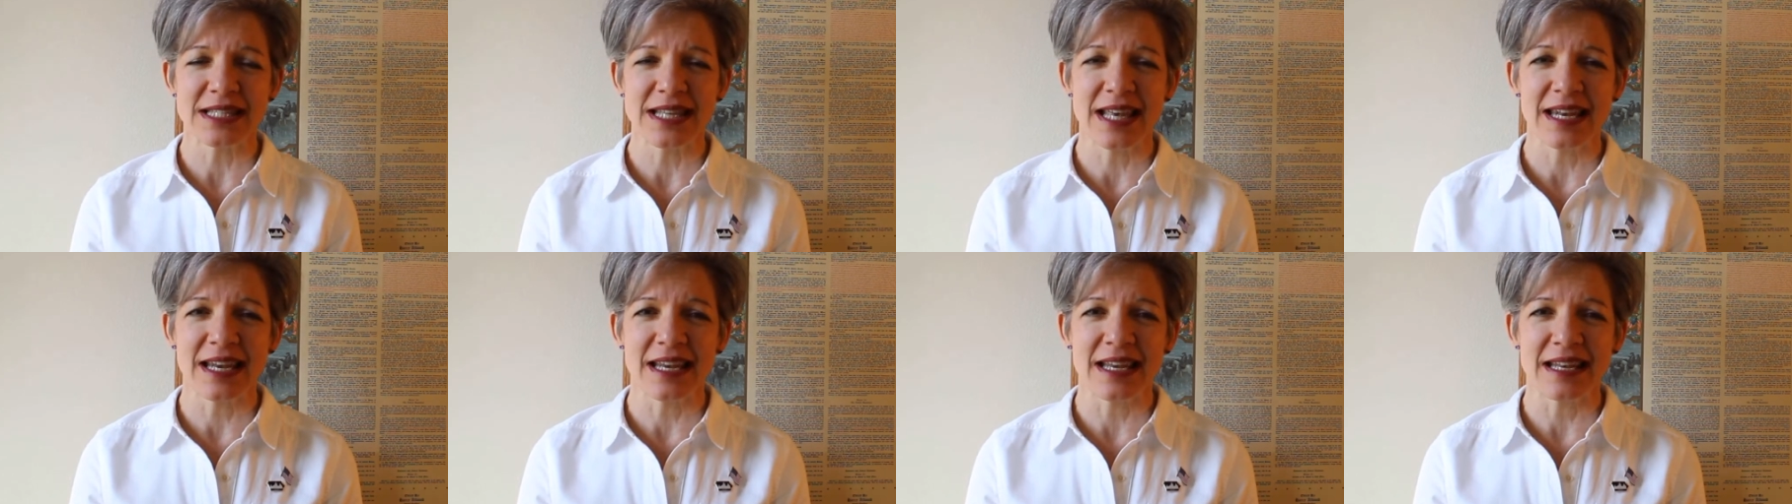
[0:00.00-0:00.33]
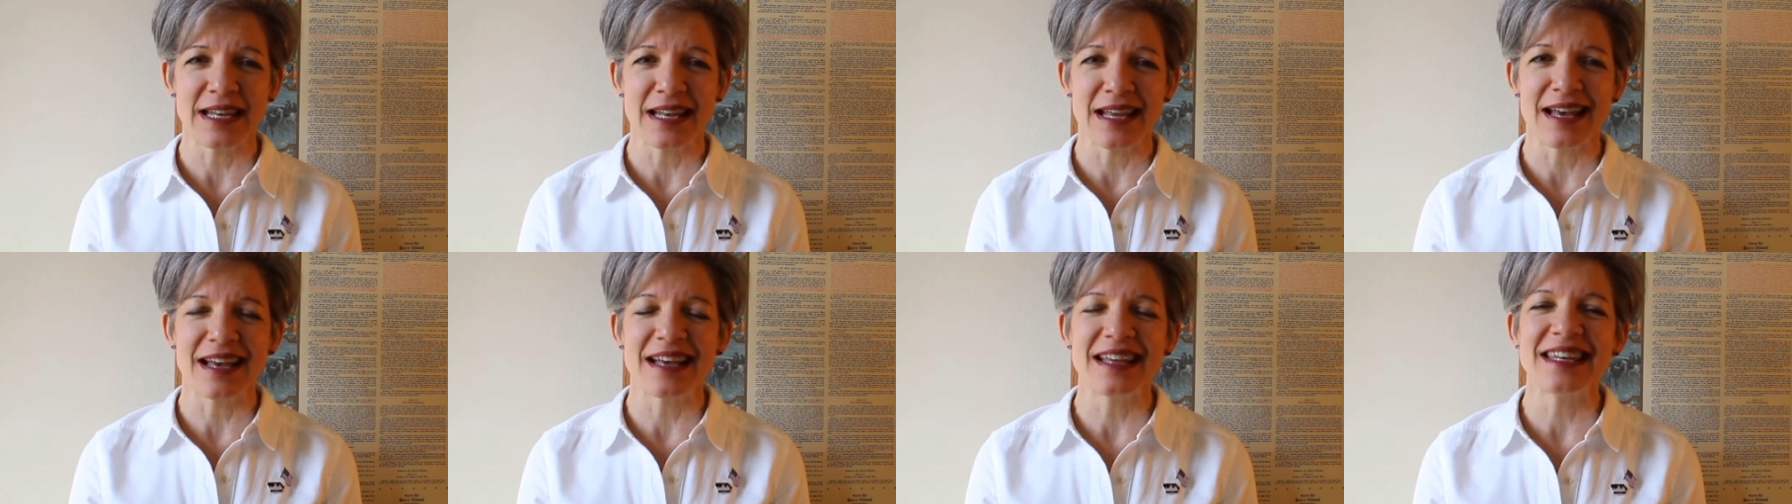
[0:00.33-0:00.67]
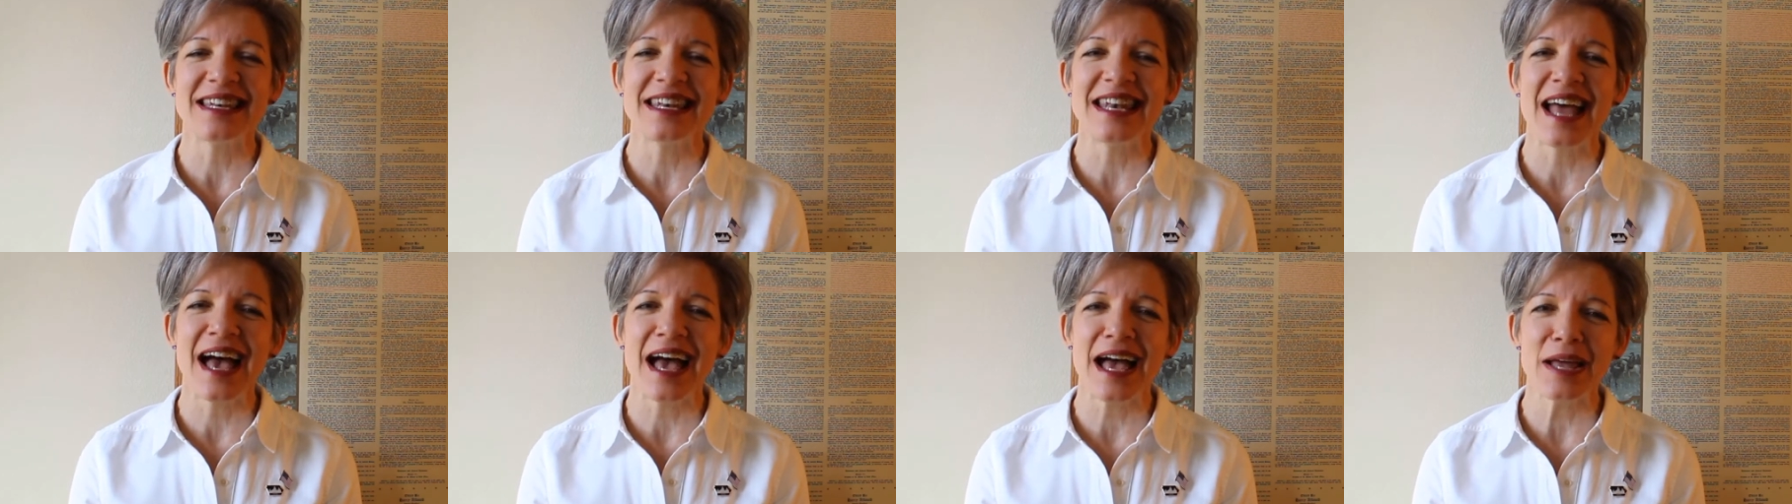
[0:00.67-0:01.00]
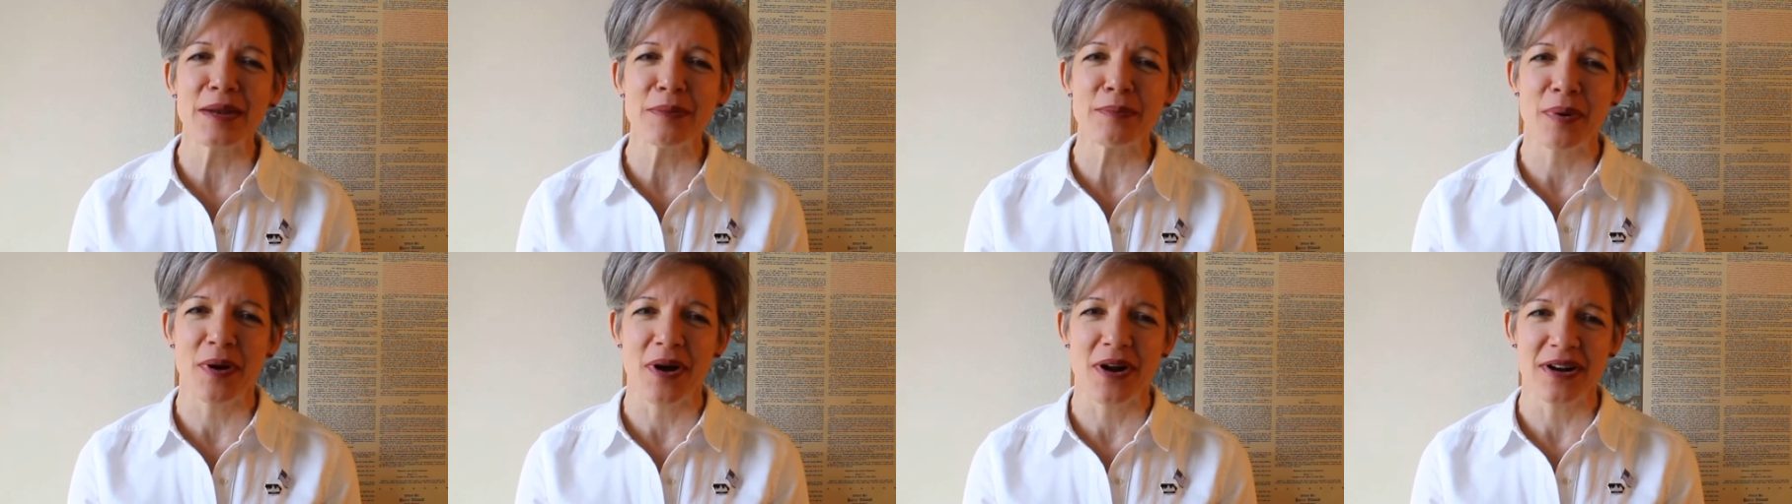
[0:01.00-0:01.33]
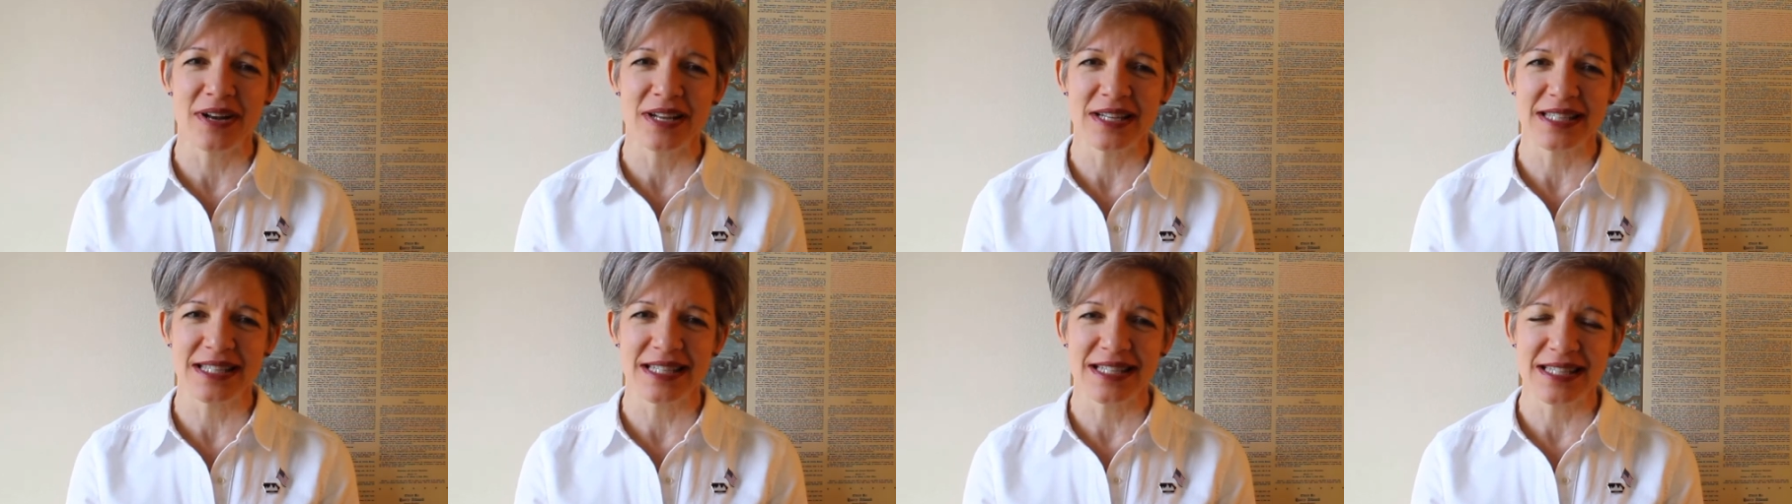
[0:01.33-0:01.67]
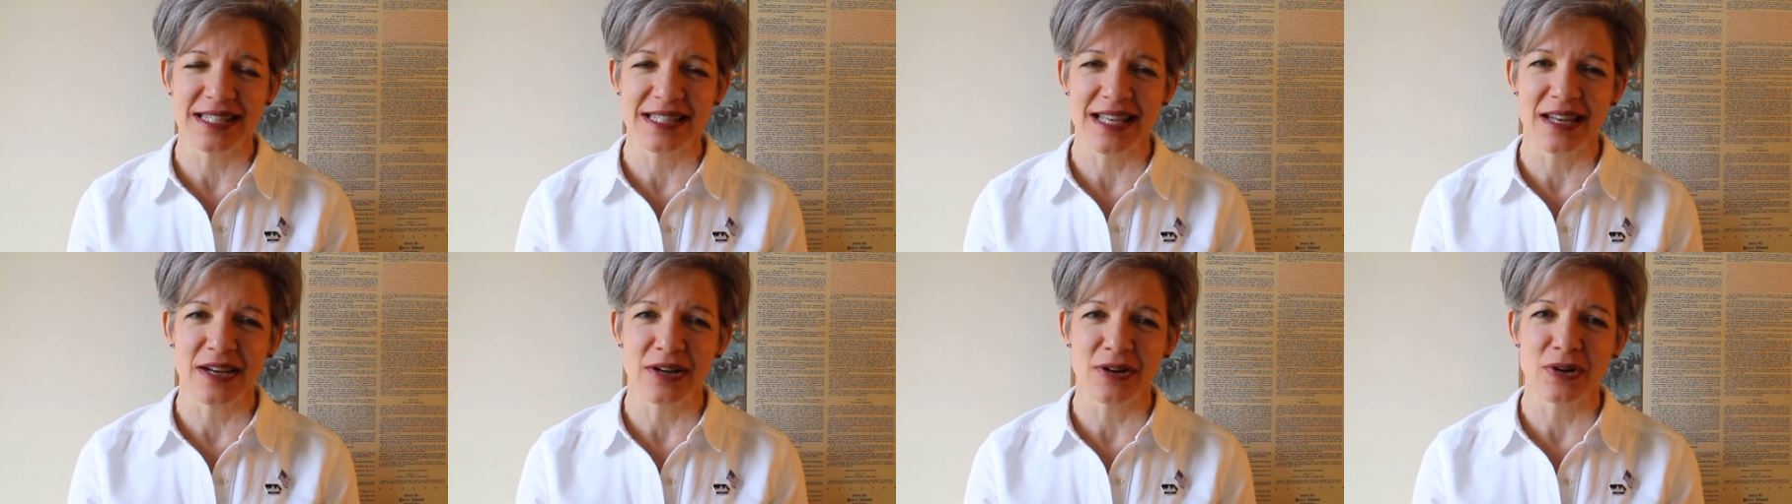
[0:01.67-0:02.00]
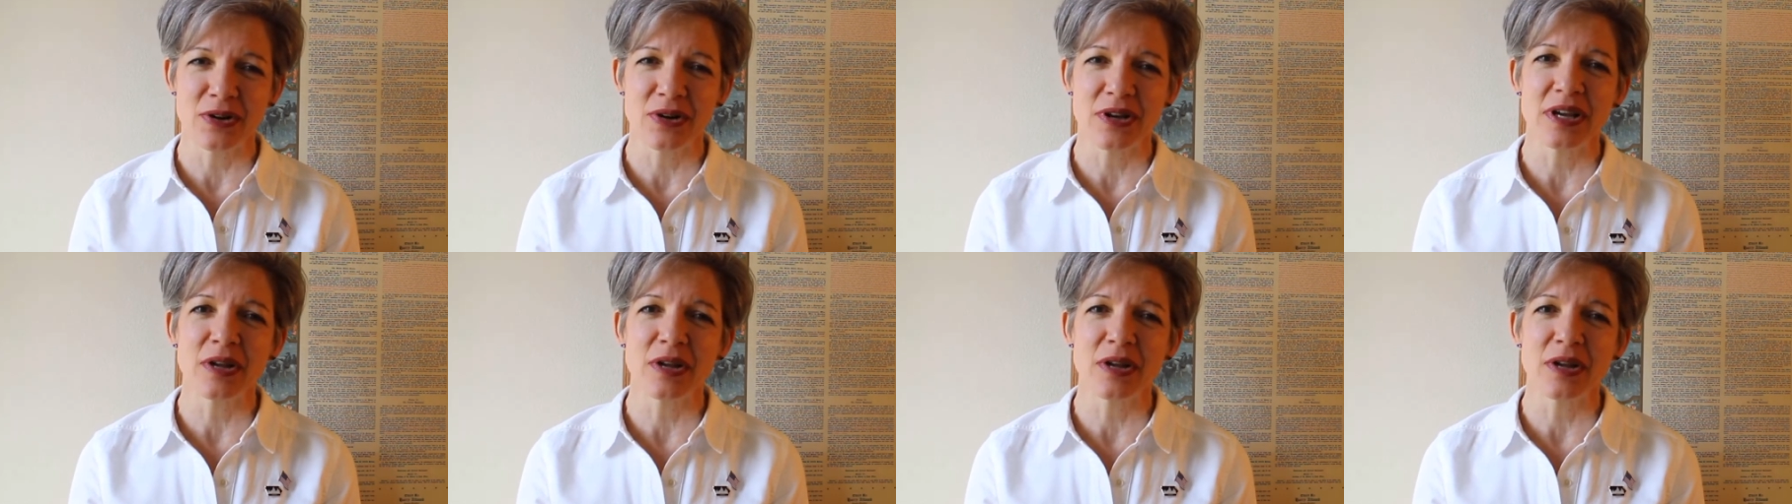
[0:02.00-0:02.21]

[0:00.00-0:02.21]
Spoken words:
Senate, a nonpartisan senator